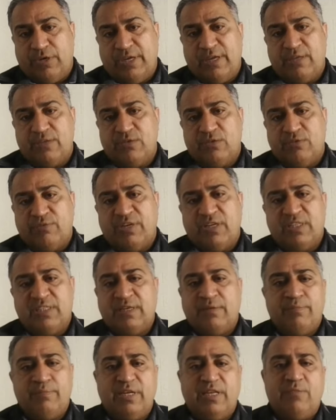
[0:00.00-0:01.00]
Okay, so for
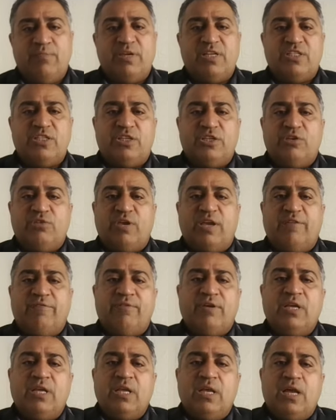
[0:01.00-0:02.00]
example, imagine you have
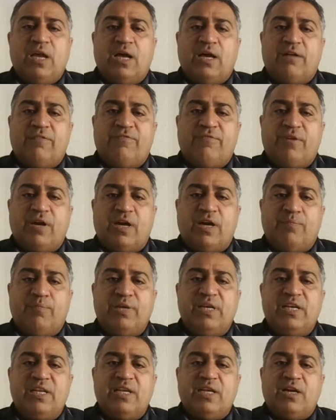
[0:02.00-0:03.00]
a
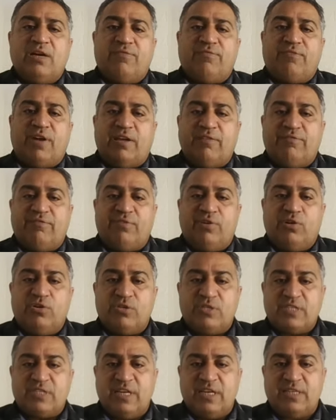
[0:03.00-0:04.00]
building of 5
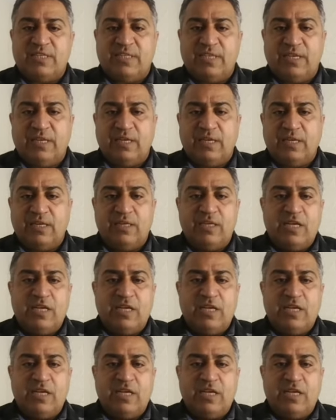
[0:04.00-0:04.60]
floors, let's say,